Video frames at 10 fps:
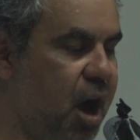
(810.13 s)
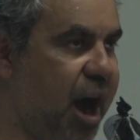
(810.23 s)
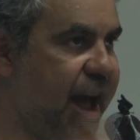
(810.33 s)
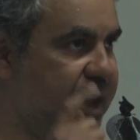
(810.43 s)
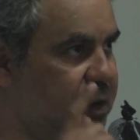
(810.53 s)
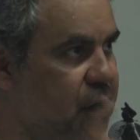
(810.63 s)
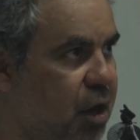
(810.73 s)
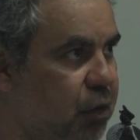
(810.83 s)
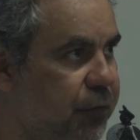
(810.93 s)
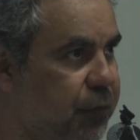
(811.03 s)
I had a
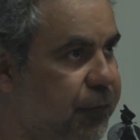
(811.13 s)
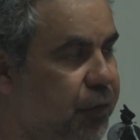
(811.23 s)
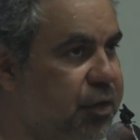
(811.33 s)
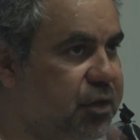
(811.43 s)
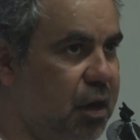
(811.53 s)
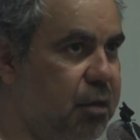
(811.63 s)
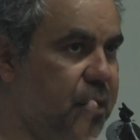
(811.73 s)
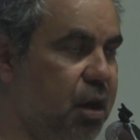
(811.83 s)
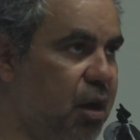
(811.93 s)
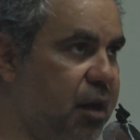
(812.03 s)
goal. For the first time in
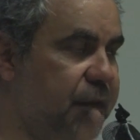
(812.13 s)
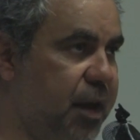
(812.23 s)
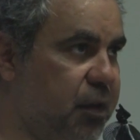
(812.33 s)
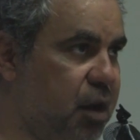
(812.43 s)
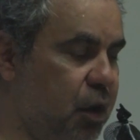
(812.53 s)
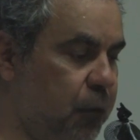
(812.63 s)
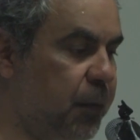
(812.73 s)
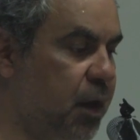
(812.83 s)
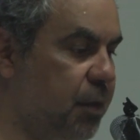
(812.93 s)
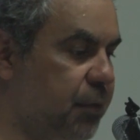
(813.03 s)
my life, I had a goal.